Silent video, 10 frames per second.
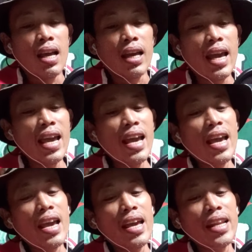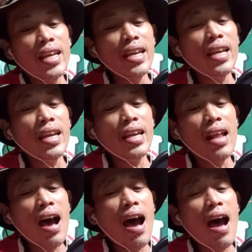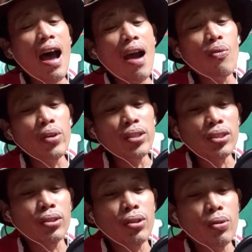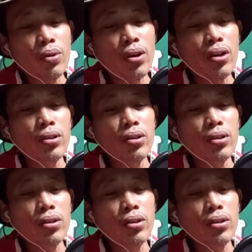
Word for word: And in our winter